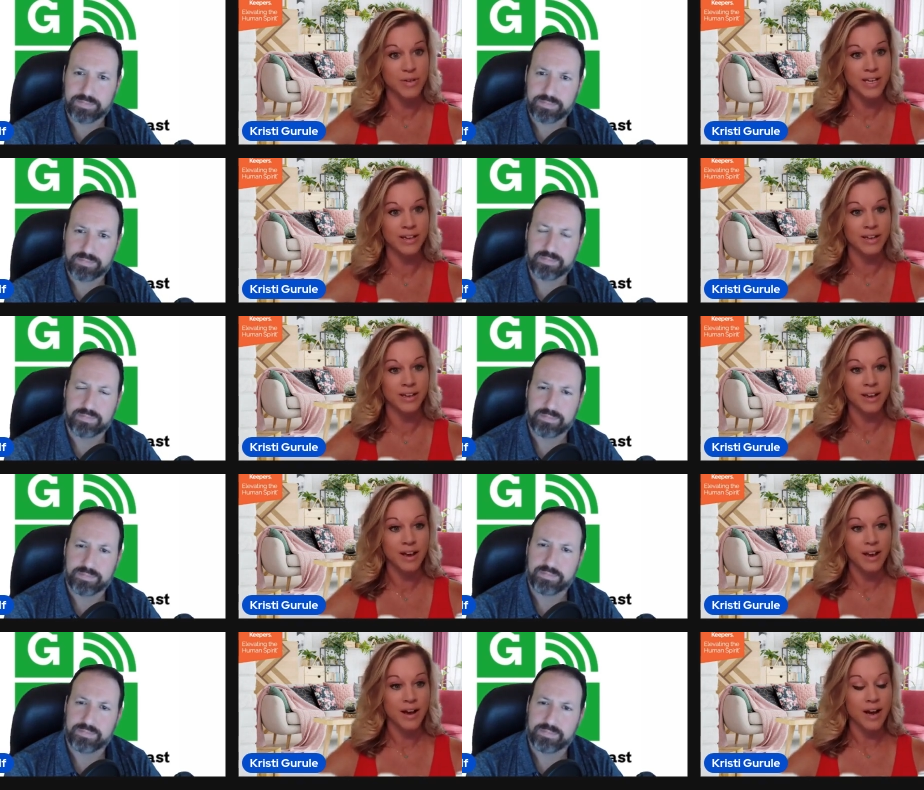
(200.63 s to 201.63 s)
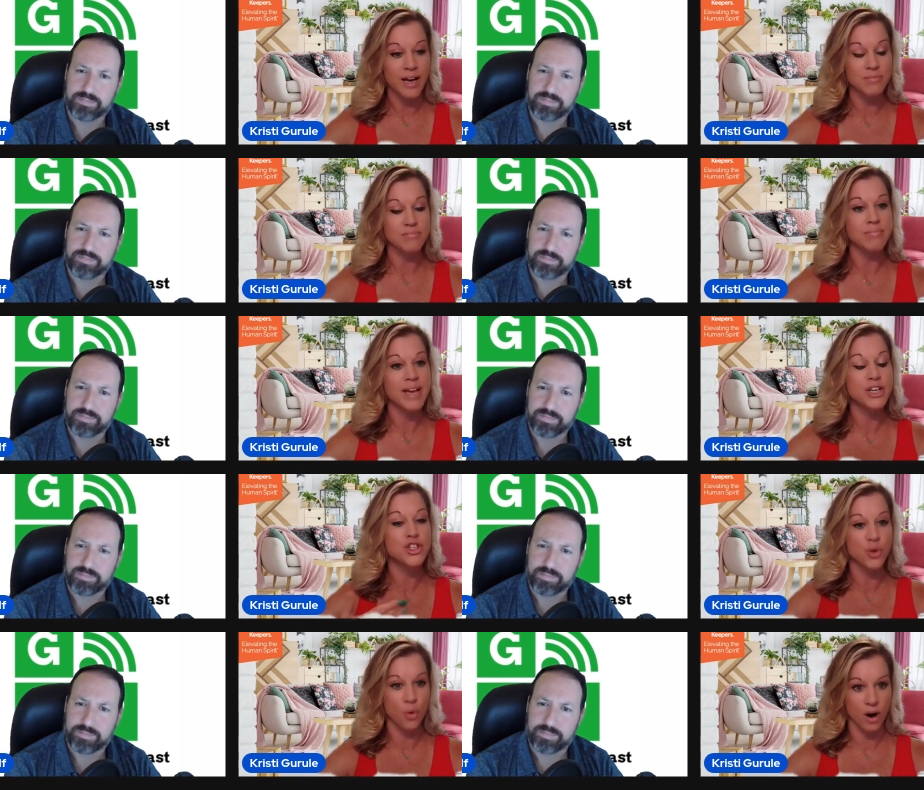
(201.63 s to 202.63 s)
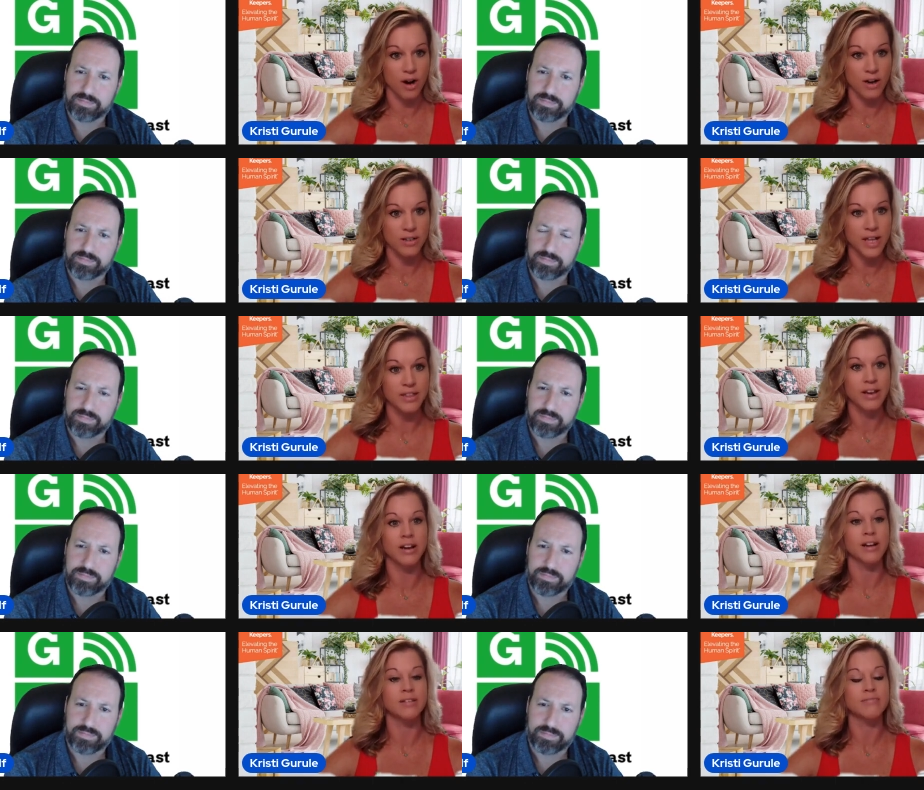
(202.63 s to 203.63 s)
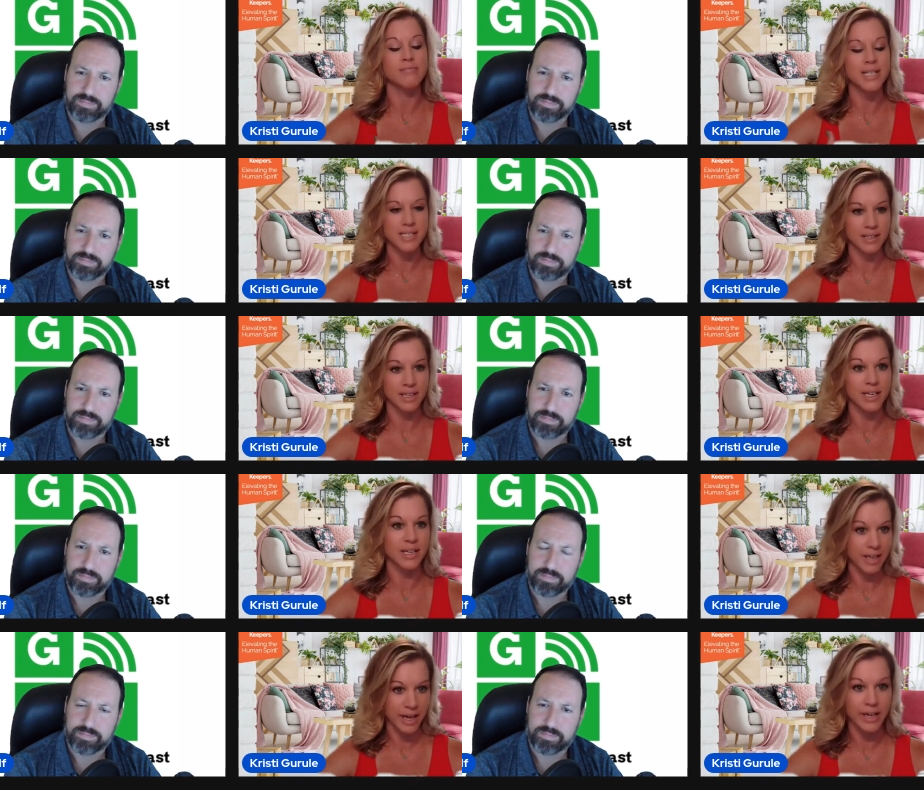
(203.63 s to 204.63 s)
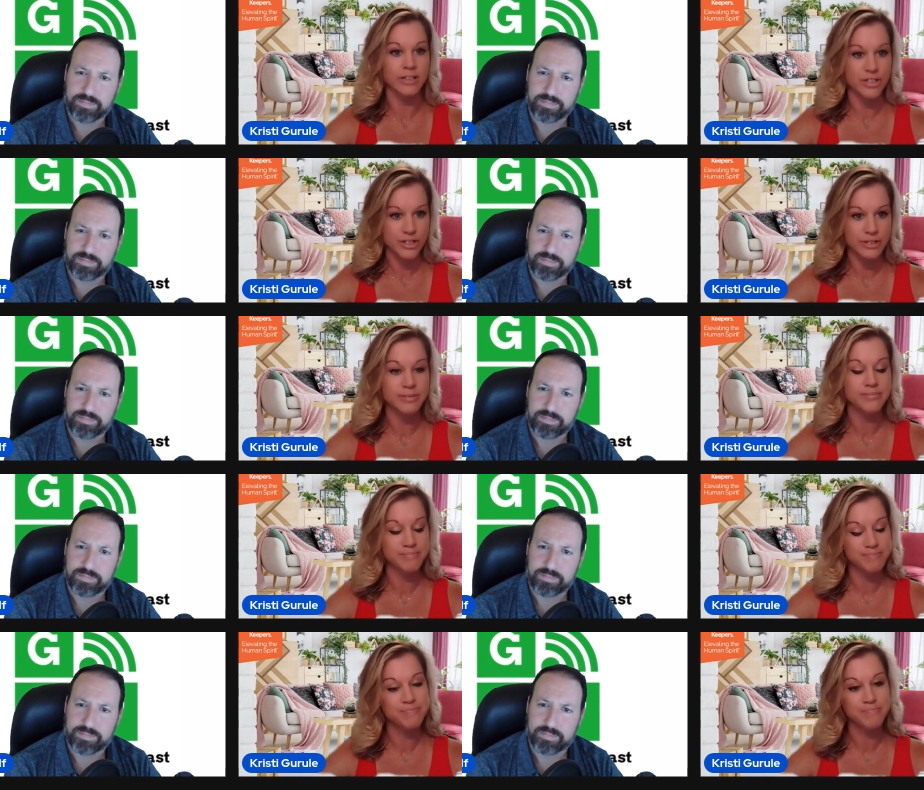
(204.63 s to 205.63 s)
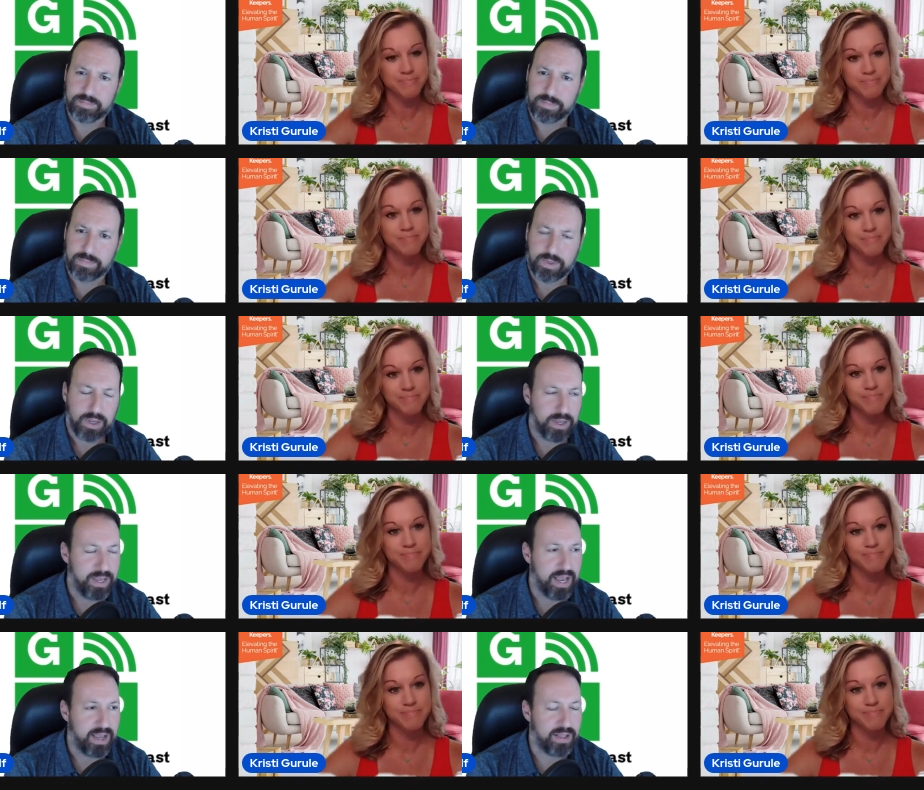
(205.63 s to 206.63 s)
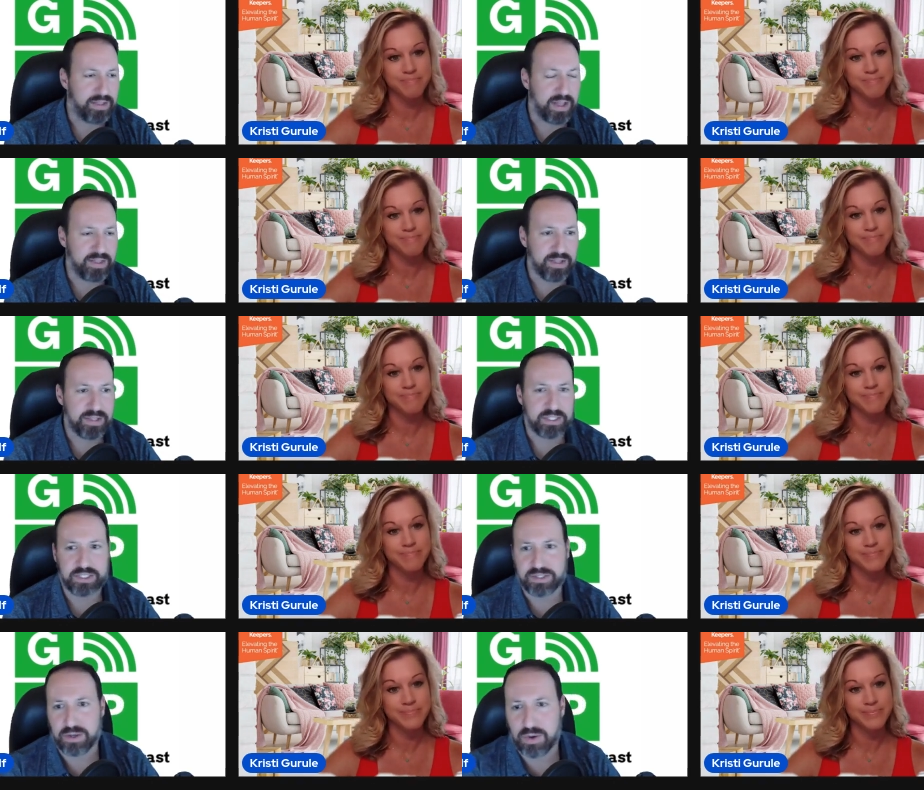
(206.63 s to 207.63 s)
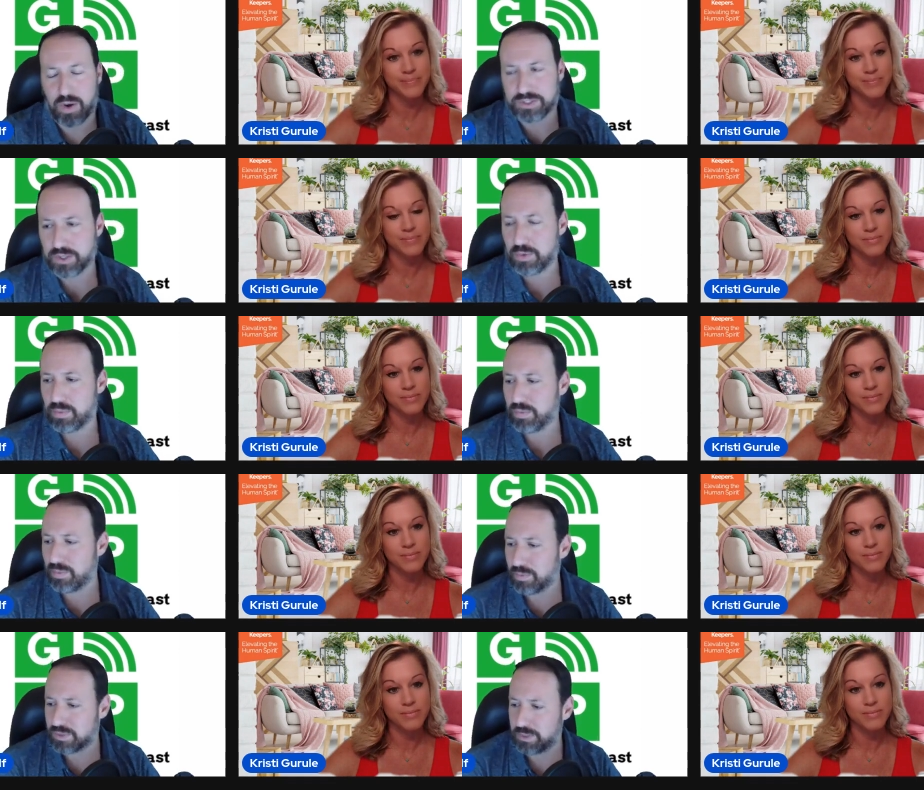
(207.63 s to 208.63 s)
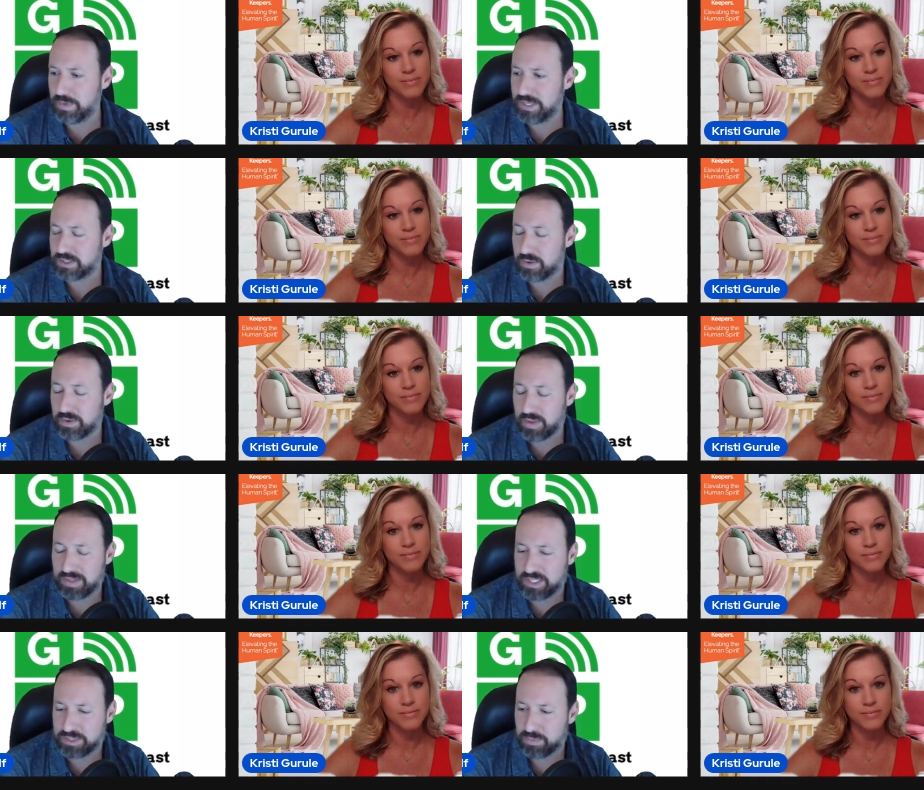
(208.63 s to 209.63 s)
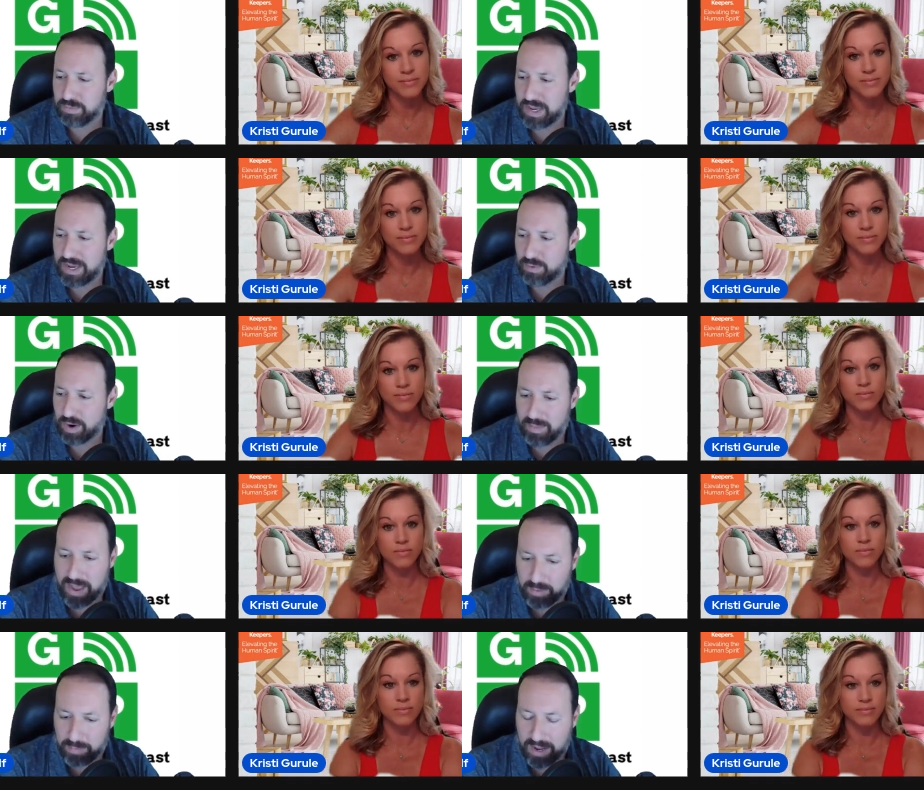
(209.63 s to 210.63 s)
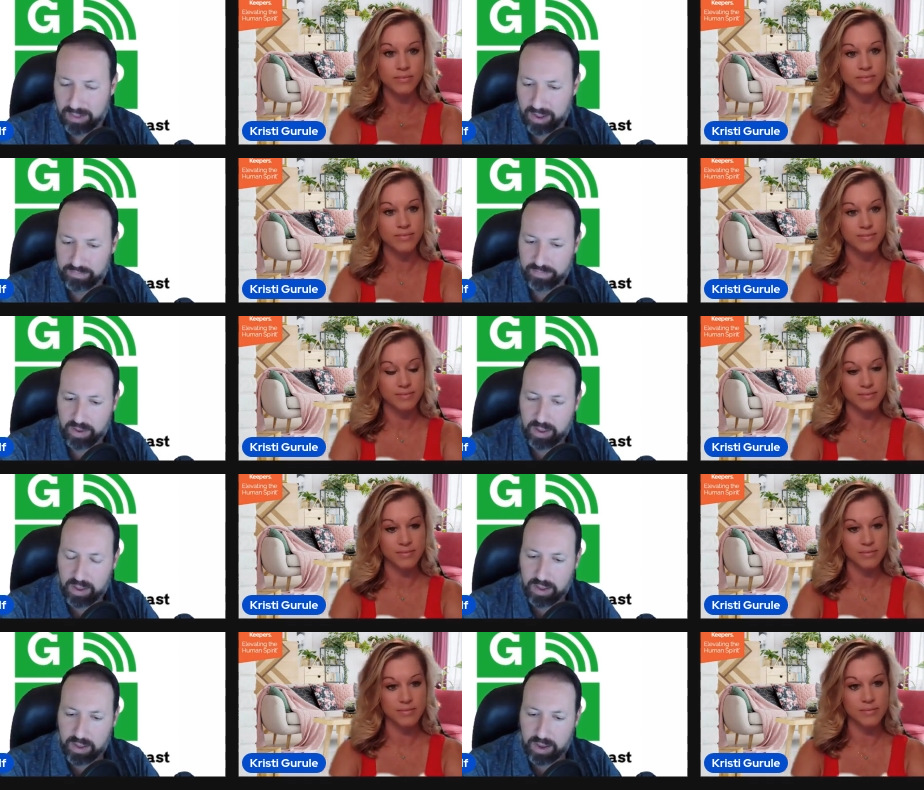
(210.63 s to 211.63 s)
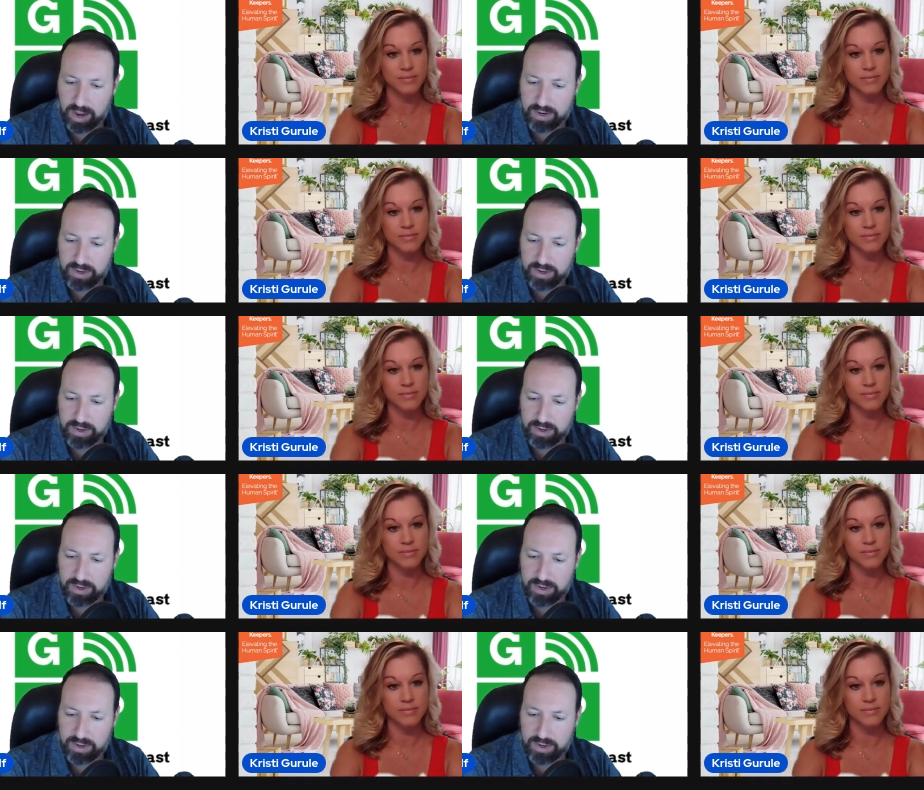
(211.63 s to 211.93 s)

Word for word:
Speaker 1: we can um, make sure that they're mentally engaged.
Speaker 2: Yeah, I, I think this also speaks to at least with me where I'm at with my life. I